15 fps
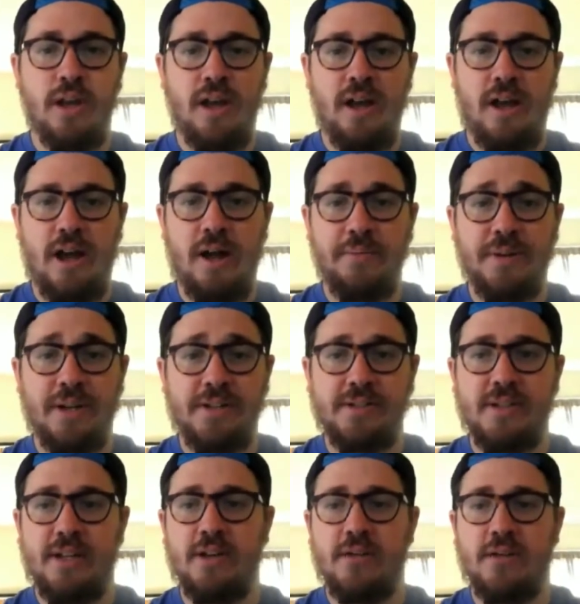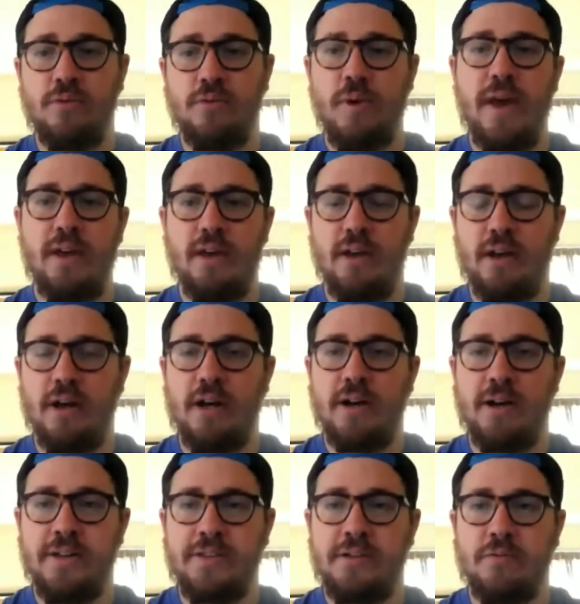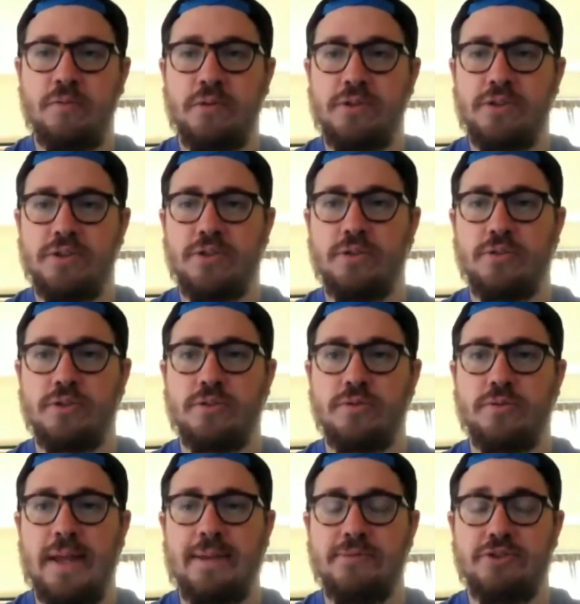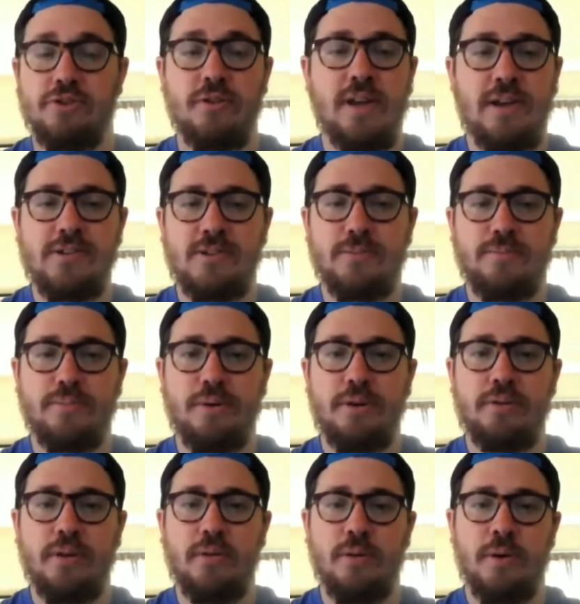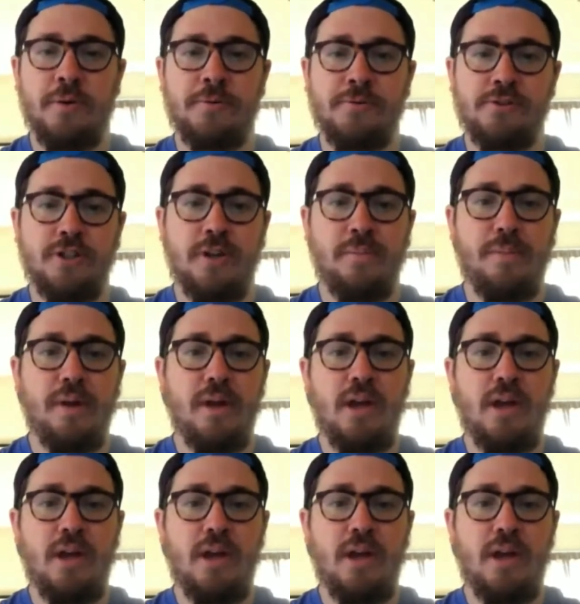I'm kind of staying away. Uh, I think really just those two names should catch some pretty lower ownership.